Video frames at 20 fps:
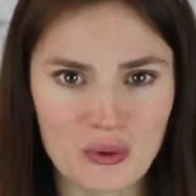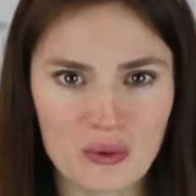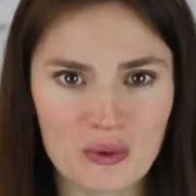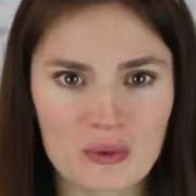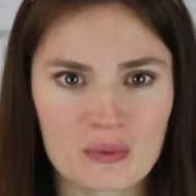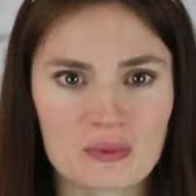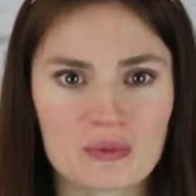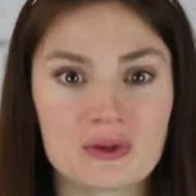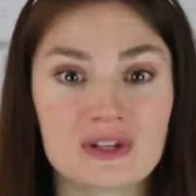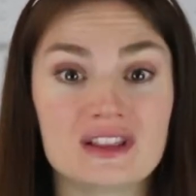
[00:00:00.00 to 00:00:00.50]

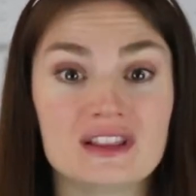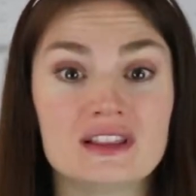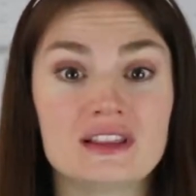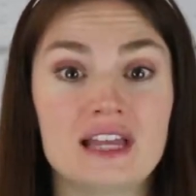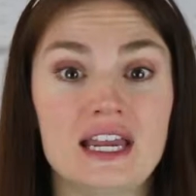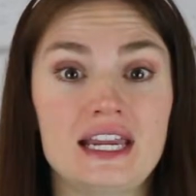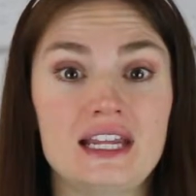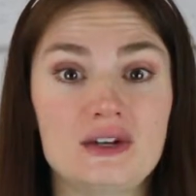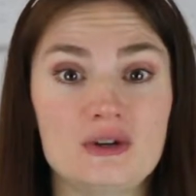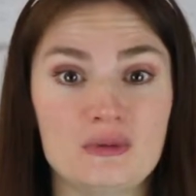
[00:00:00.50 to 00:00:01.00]
or
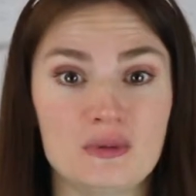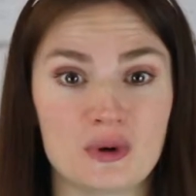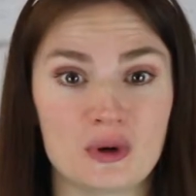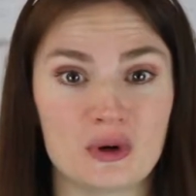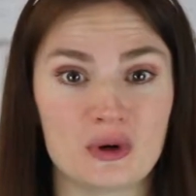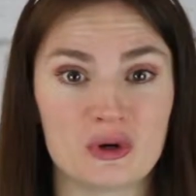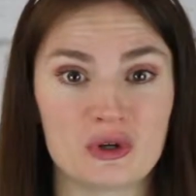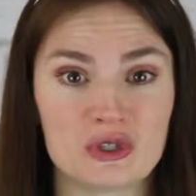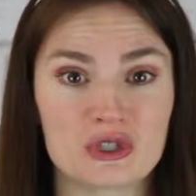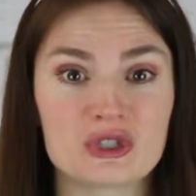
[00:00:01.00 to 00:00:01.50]

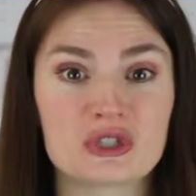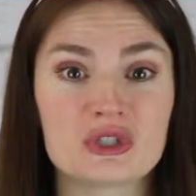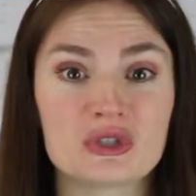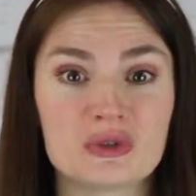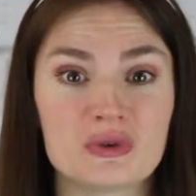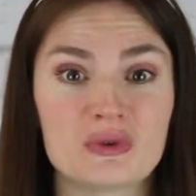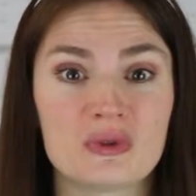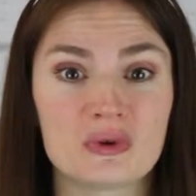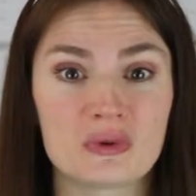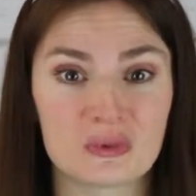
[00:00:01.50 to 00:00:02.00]
relatable
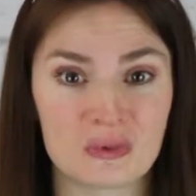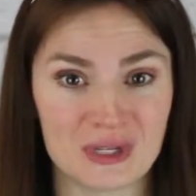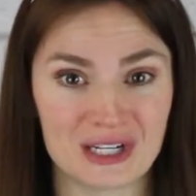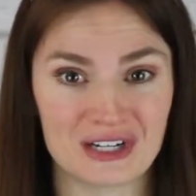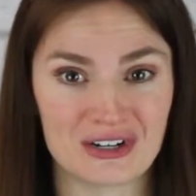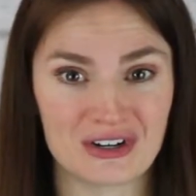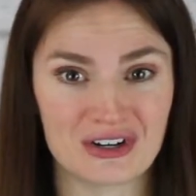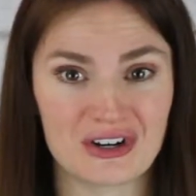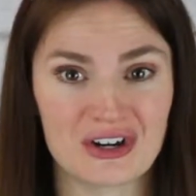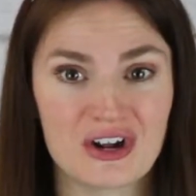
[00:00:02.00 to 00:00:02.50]
to the
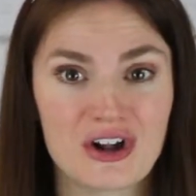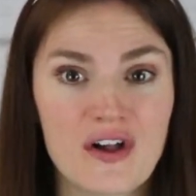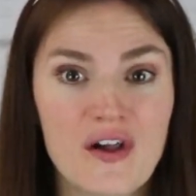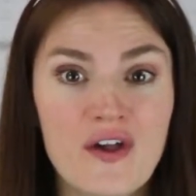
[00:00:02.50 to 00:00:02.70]
reader.